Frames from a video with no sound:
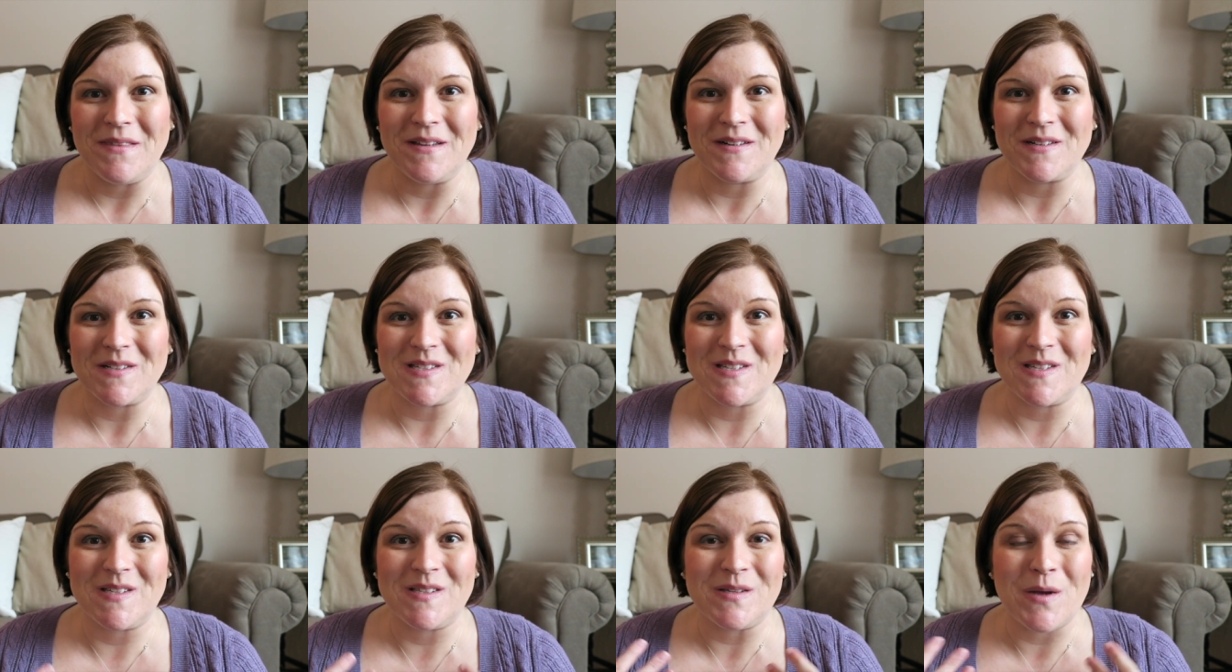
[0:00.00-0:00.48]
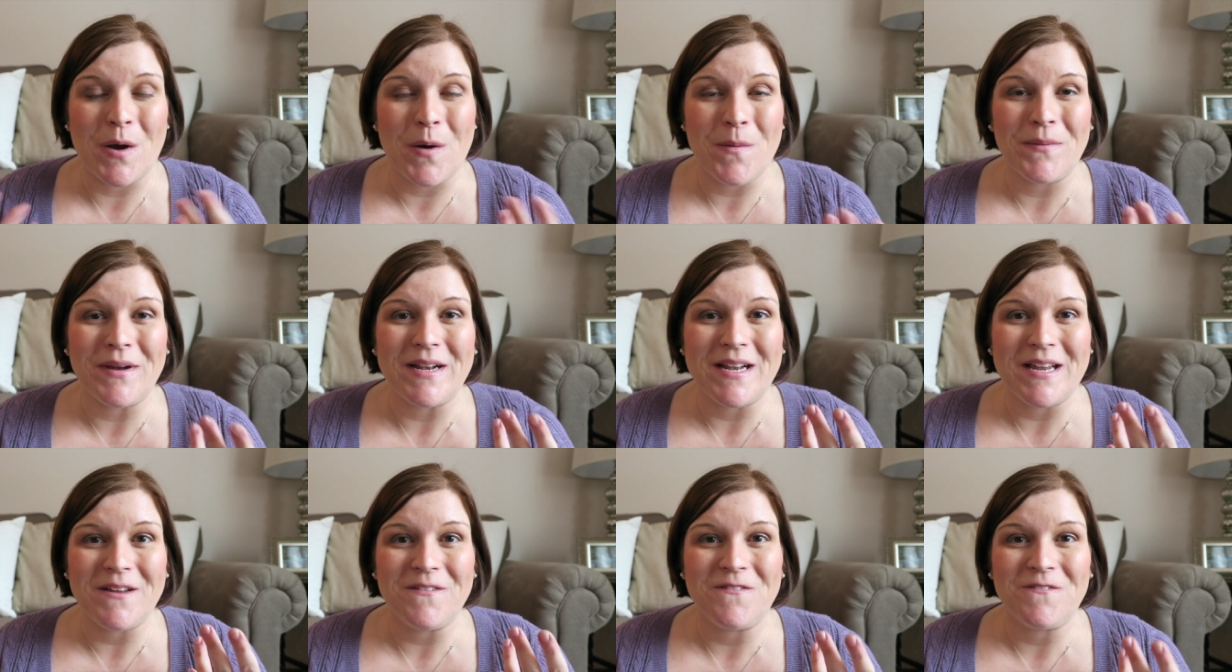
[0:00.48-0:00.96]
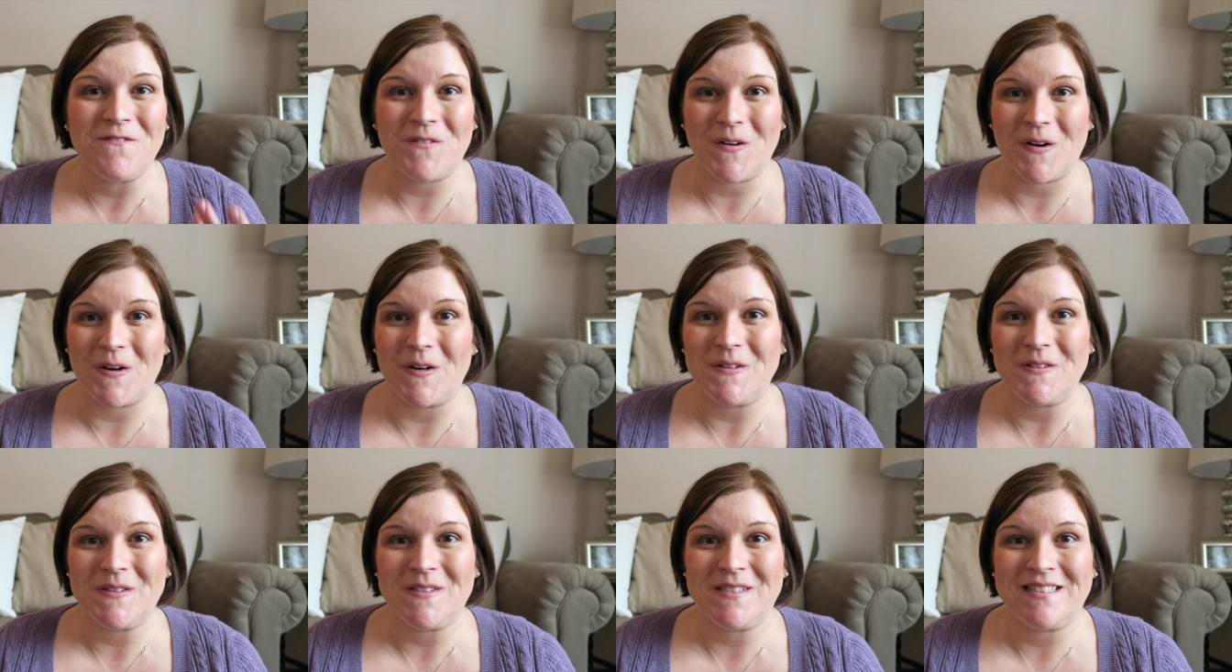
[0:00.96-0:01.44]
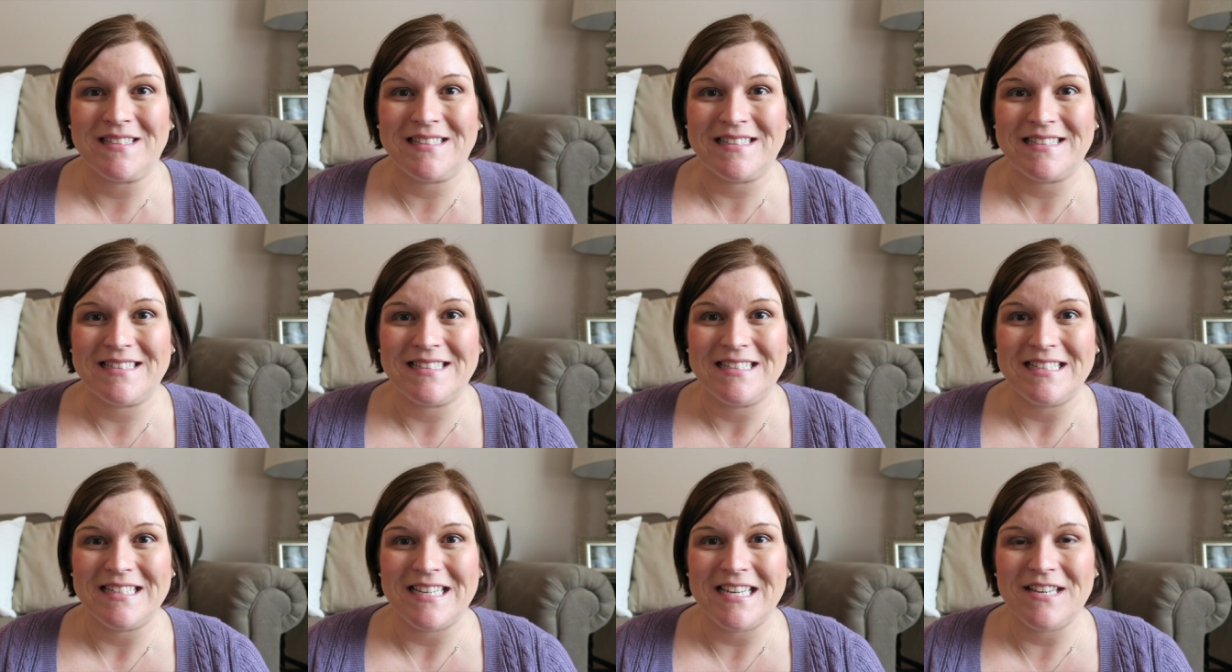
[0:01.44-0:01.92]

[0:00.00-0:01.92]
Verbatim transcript: There's so many firsts,